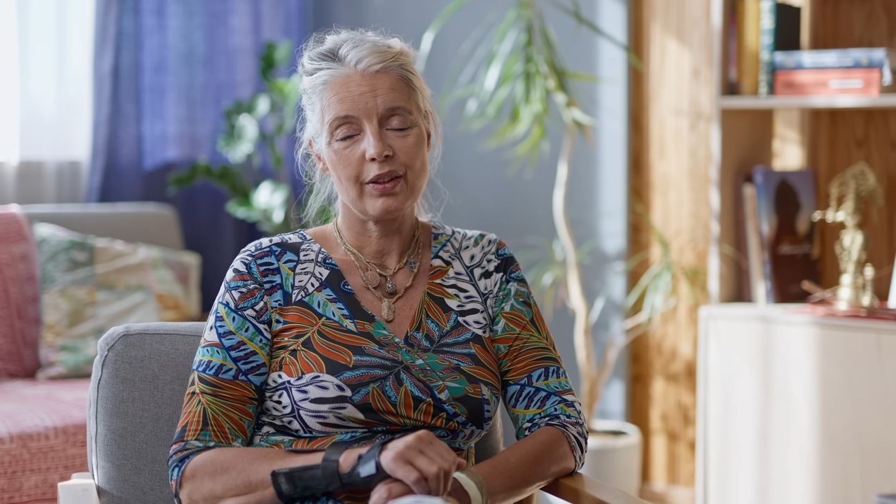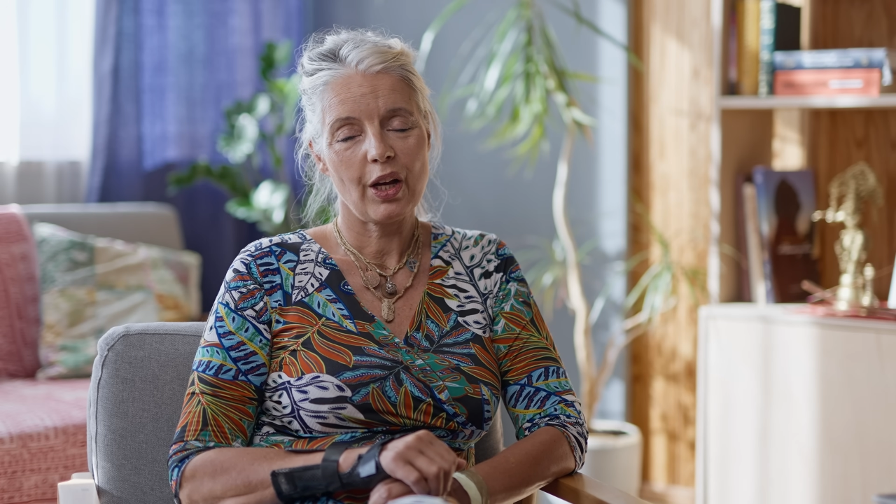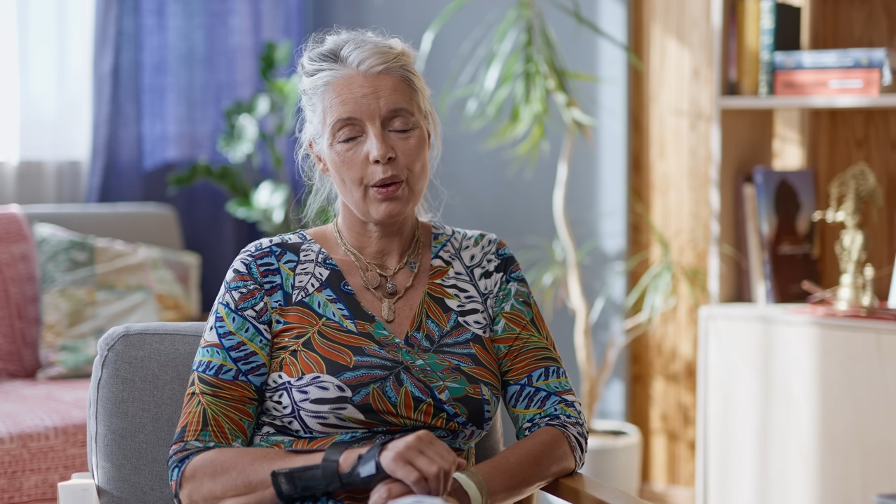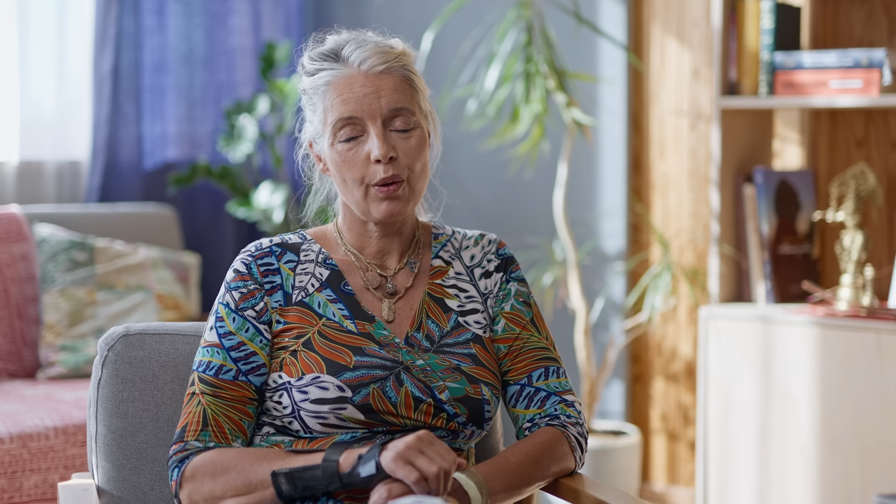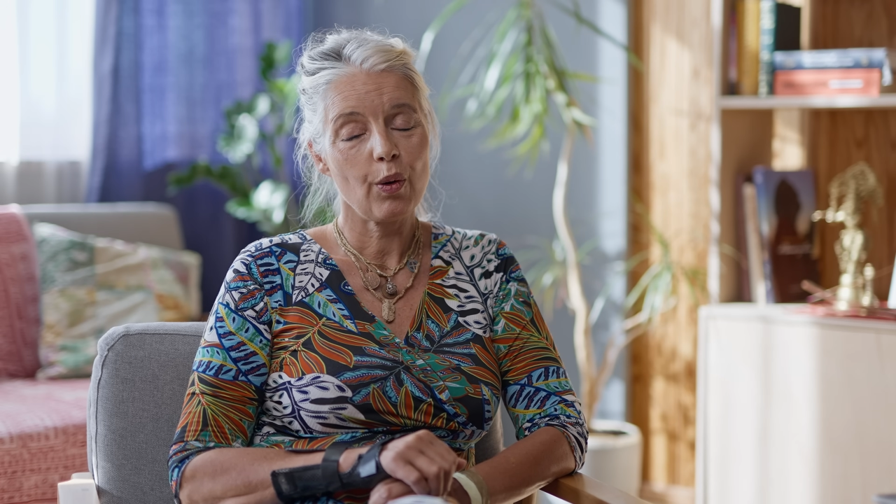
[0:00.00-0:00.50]

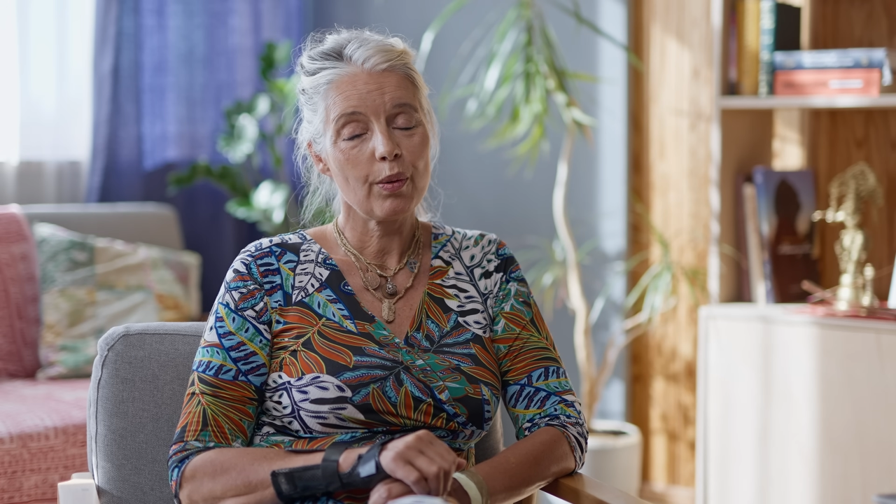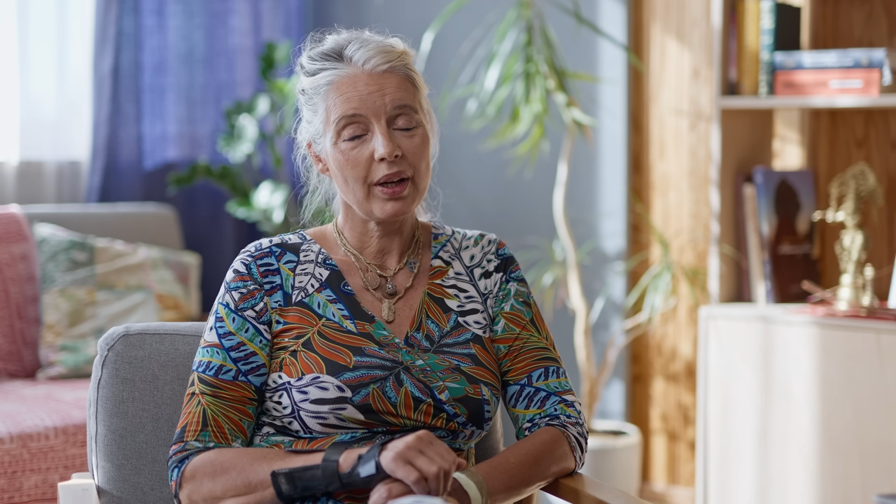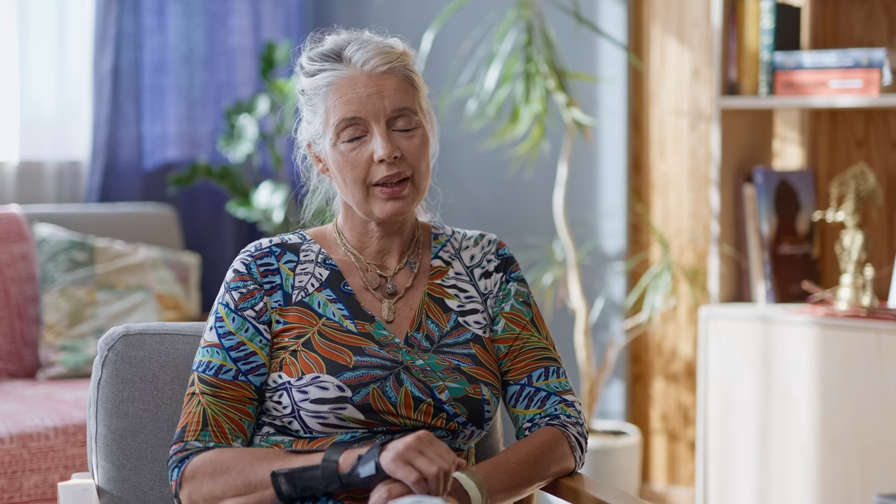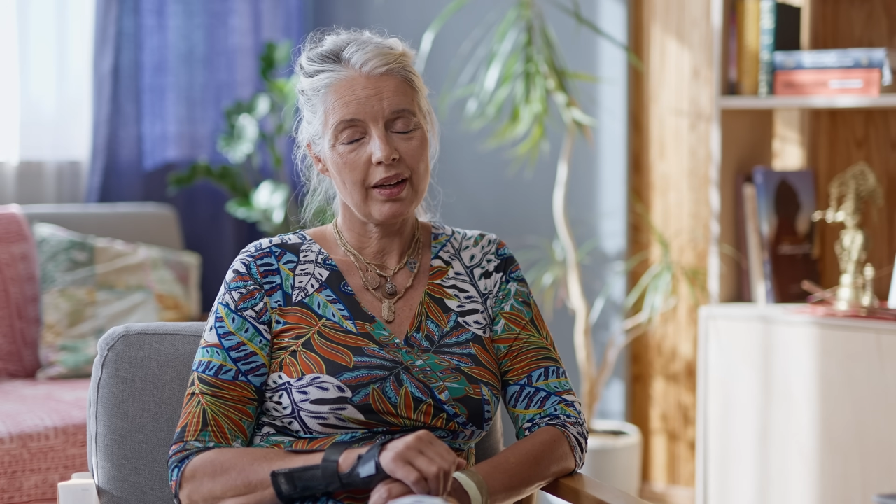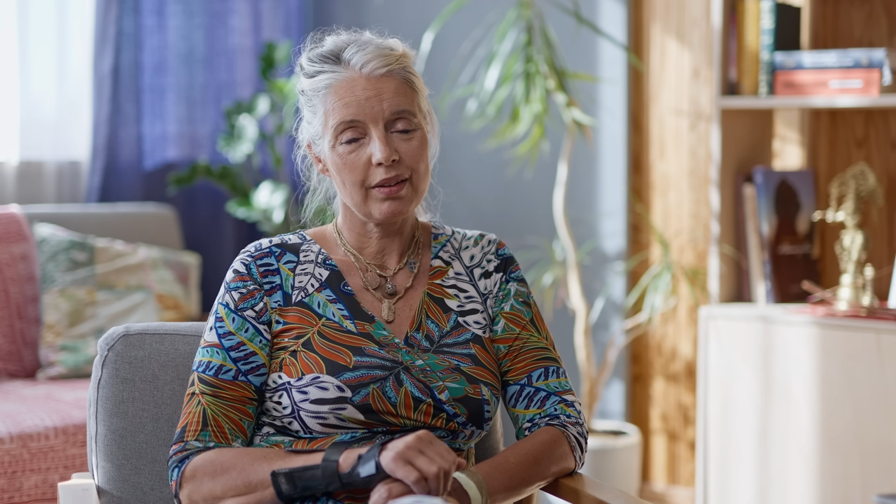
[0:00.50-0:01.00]
now all
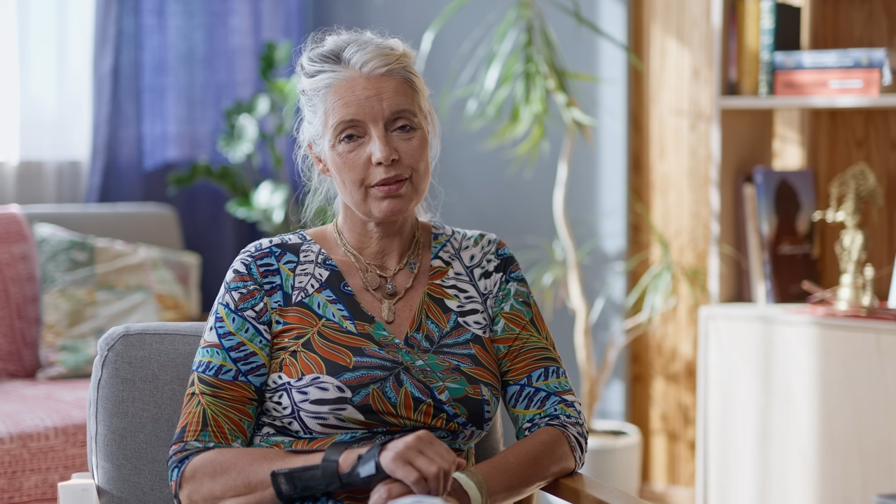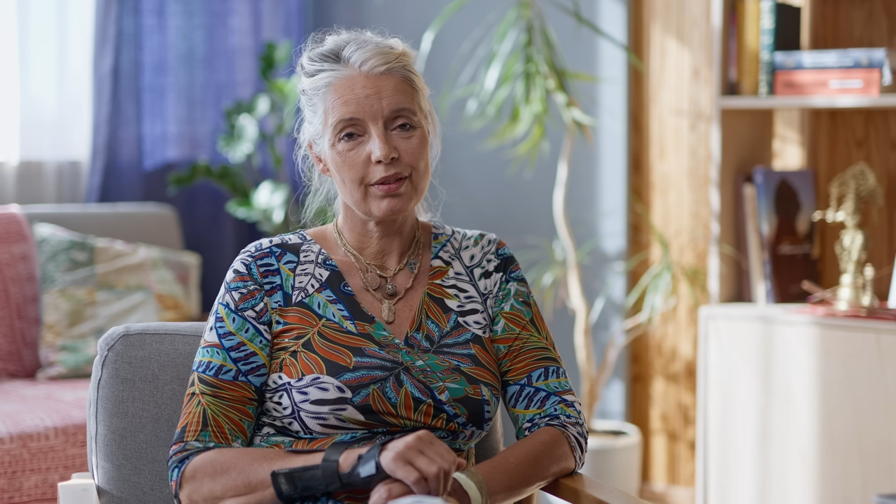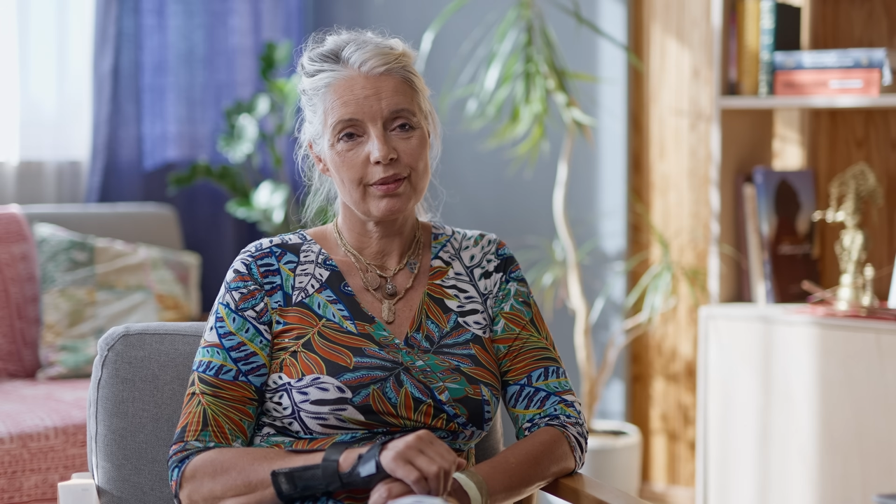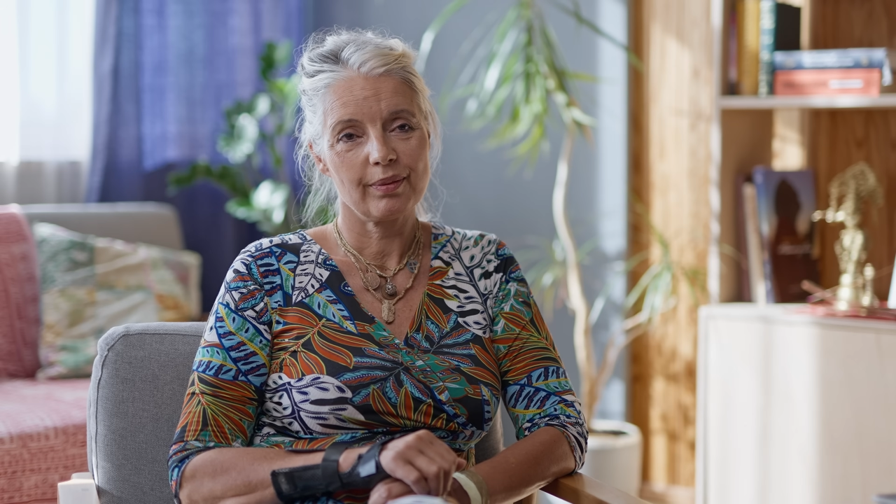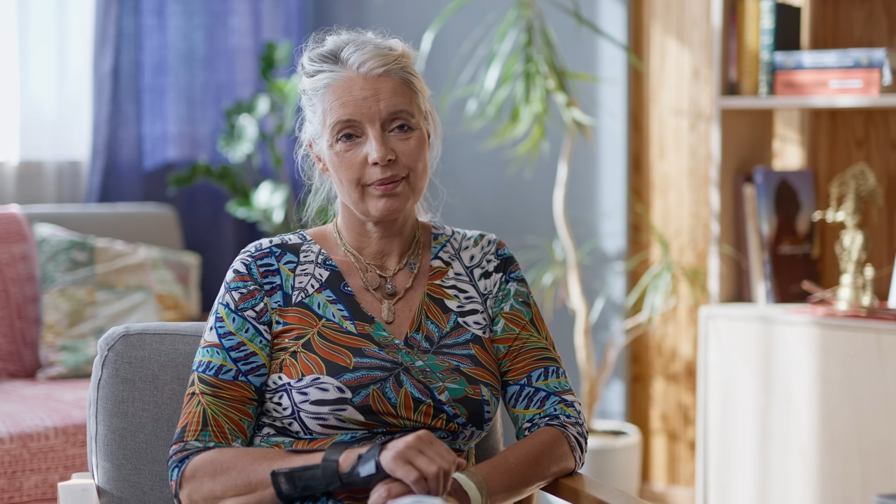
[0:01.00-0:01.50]
my life.